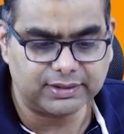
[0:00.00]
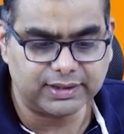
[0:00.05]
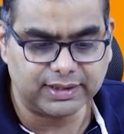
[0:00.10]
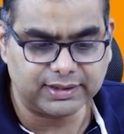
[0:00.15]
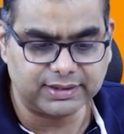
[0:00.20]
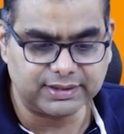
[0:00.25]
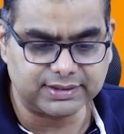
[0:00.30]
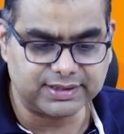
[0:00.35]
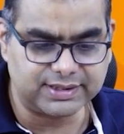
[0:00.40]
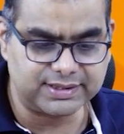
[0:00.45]

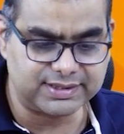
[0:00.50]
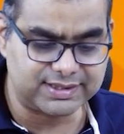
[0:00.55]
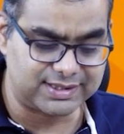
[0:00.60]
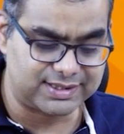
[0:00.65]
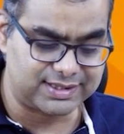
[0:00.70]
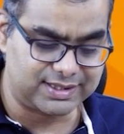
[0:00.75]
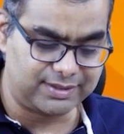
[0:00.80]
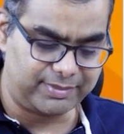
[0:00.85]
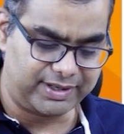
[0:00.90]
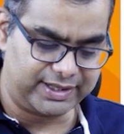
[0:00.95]
then they said
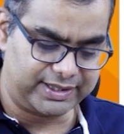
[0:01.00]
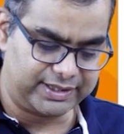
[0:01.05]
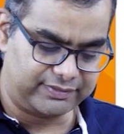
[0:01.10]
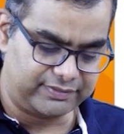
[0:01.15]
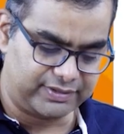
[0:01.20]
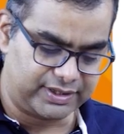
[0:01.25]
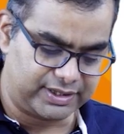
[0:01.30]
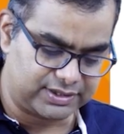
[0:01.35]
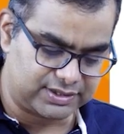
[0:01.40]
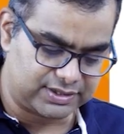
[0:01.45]
systematic
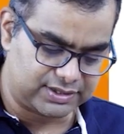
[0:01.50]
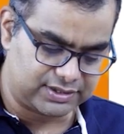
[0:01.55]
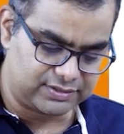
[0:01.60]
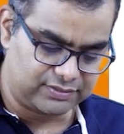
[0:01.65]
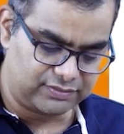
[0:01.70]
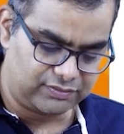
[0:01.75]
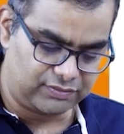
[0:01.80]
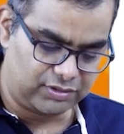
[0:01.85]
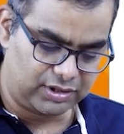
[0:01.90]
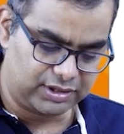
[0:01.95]
variance.
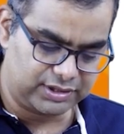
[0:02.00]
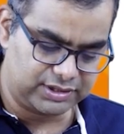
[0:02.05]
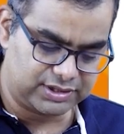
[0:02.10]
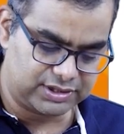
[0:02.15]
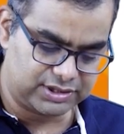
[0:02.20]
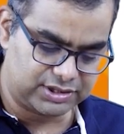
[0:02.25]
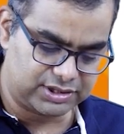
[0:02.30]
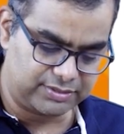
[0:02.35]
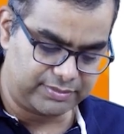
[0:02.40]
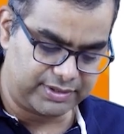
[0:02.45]
What is
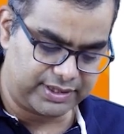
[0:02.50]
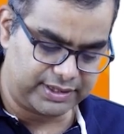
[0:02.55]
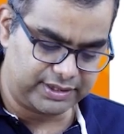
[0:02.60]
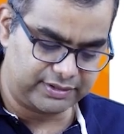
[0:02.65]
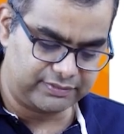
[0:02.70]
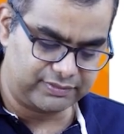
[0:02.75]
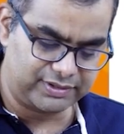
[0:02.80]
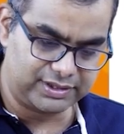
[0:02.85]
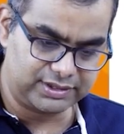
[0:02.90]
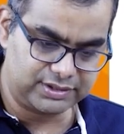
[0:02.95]

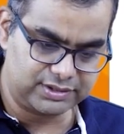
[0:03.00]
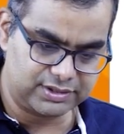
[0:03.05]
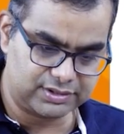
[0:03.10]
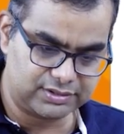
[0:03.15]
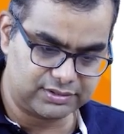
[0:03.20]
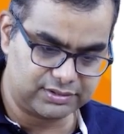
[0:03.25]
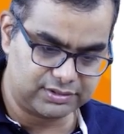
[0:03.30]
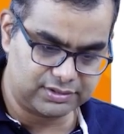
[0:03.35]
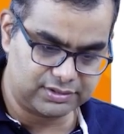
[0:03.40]
systematic variance?